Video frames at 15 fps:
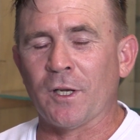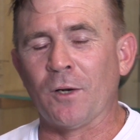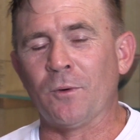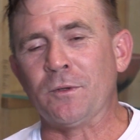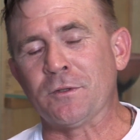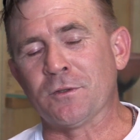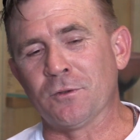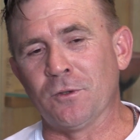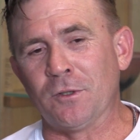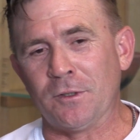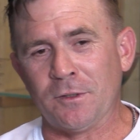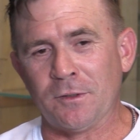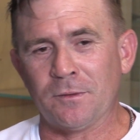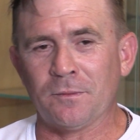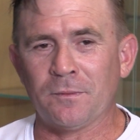go inside
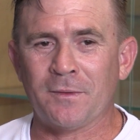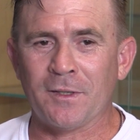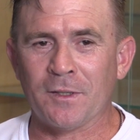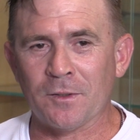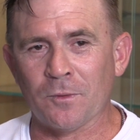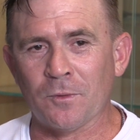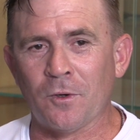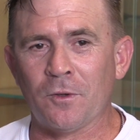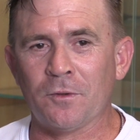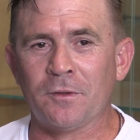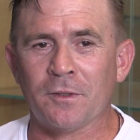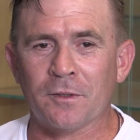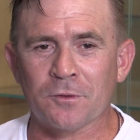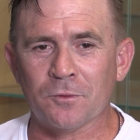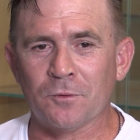and think that, oh,
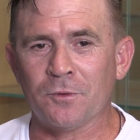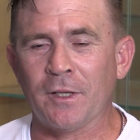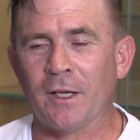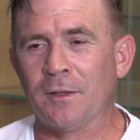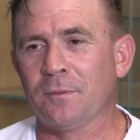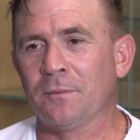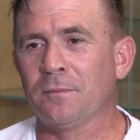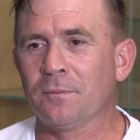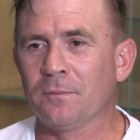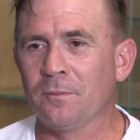you know, it's all done